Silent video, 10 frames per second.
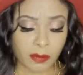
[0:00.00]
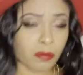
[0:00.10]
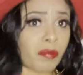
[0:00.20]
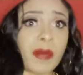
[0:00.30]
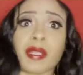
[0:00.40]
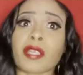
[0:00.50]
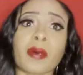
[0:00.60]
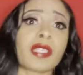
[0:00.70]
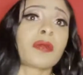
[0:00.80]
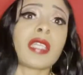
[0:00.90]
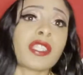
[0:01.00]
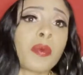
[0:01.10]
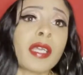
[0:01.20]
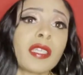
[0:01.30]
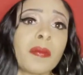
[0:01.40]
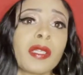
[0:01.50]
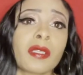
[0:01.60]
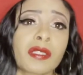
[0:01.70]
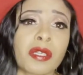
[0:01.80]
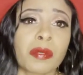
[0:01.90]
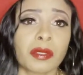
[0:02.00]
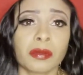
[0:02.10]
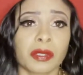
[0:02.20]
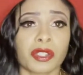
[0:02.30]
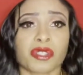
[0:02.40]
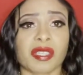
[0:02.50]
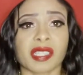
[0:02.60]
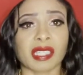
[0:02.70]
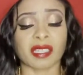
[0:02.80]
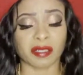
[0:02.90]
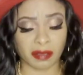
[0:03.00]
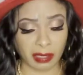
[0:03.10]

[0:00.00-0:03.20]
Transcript: Maybe that's why Yummy looks so old and stressed out.